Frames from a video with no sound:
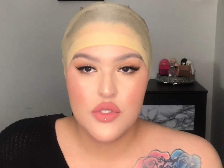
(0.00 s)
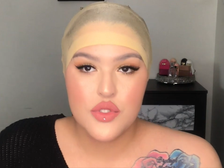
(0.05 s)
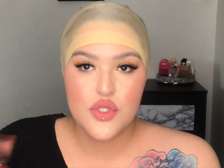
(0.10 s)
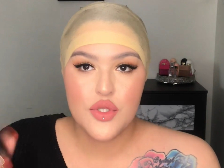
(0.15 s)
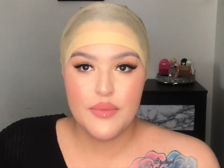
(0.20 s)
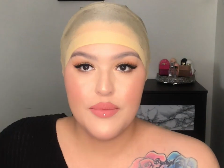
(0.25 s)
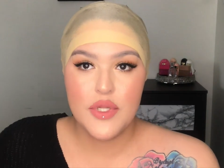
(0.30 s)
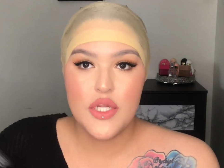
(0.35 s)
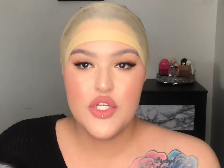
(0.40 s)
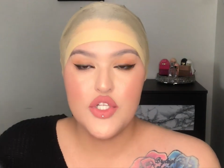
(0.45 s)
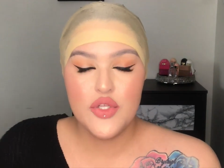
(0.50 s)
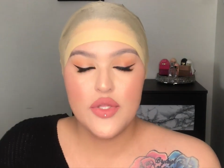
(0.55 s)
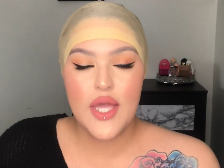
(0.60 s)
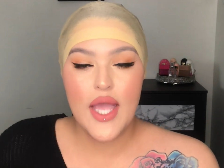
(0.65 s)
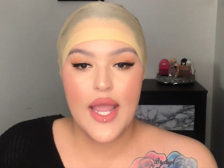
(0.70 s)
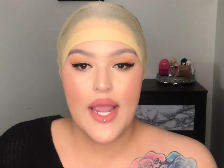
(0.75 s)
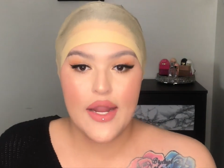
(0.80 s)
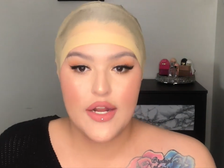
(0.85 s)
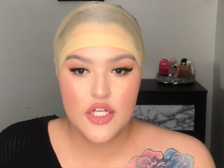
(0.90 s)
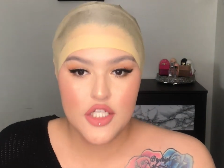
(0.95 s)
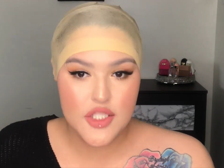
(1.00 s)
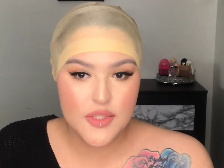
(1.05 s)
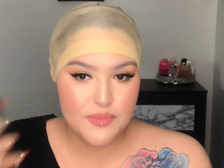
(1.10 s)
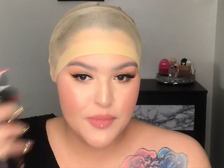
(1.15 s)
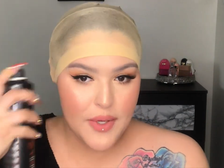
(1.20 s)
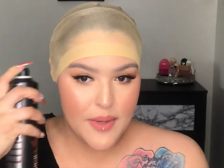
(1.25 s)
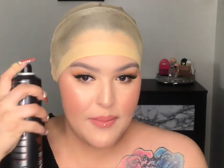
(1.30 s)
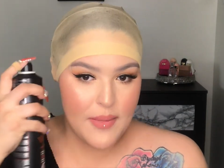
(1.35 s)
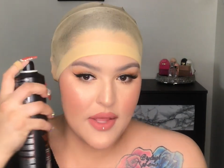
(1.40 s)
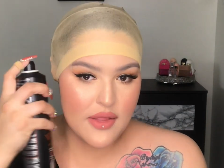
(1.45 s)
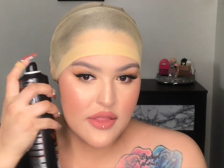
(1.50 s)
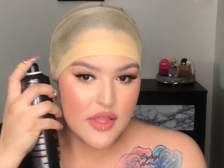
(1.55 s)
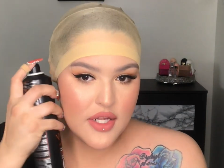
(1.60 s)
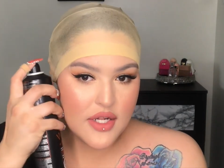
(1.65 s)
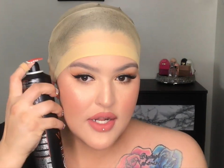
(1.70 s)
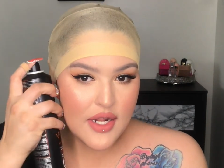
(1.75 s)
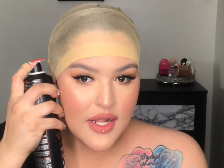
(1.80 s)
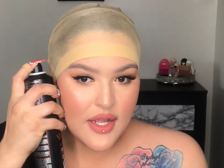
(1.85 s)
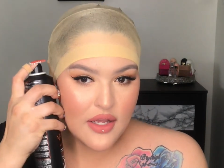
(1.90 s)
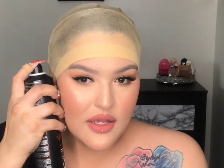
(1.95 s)
So I'm going to do the hairspray
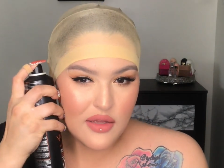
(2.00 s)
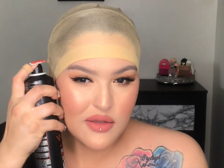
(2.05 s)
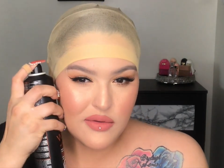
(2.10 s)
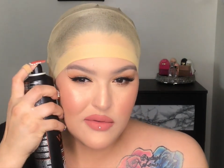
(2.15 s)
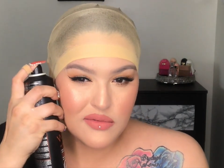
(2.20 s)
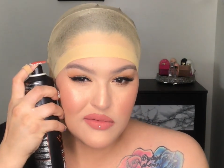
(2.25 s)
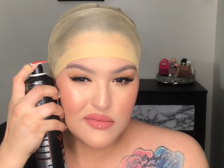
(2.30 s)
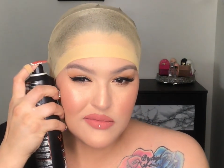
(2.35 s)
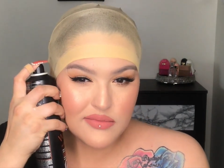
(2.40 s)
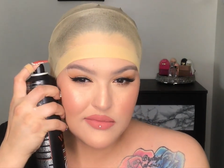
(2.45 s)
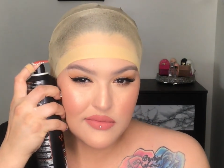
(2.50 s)
method now.